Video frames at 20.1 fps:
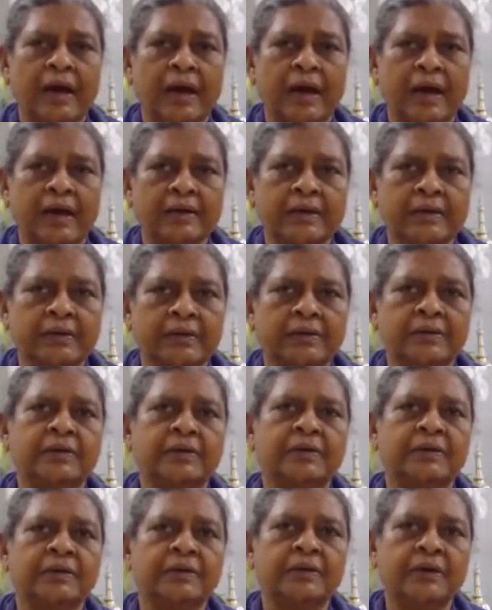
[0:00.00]
I
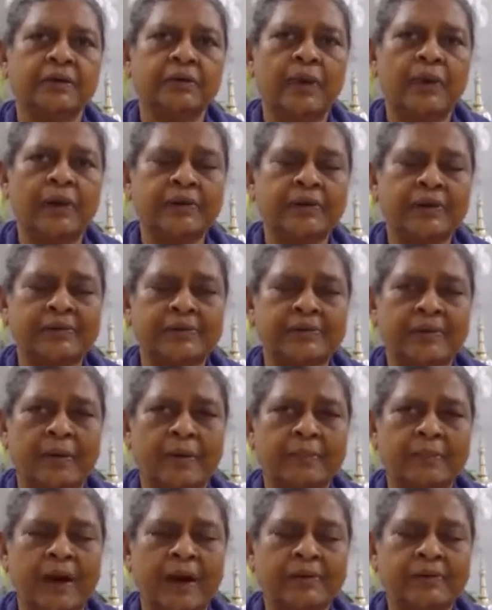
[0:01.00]
invited
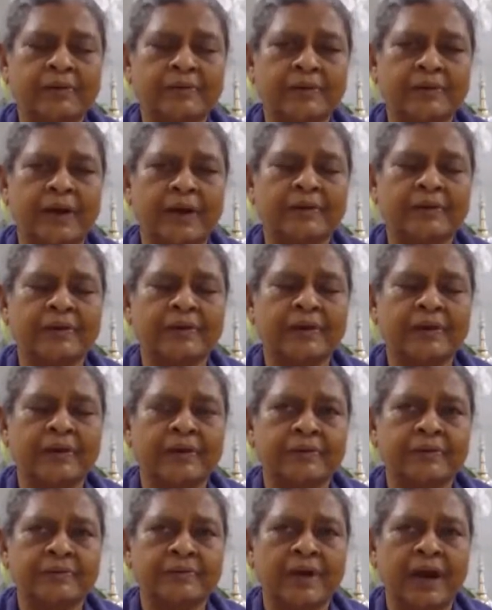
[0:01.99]
some nuns and
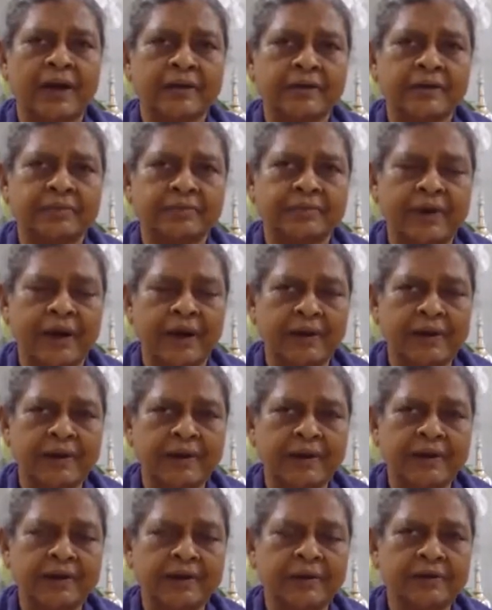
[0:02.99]
started
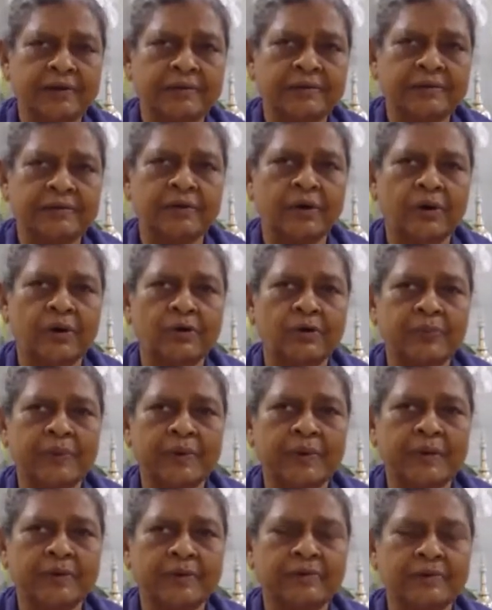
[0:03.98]
training in
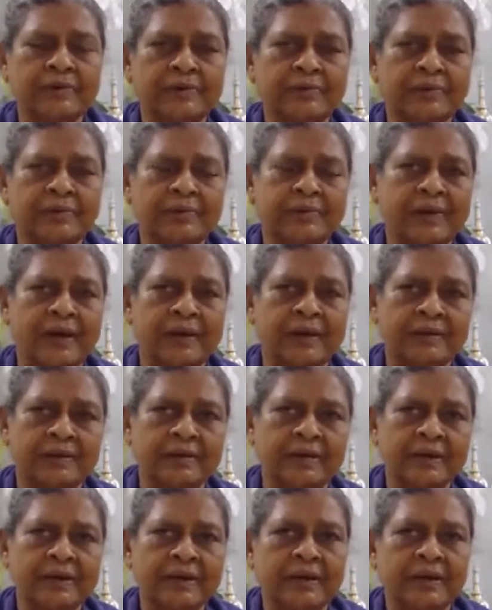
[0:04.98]
hospital service, and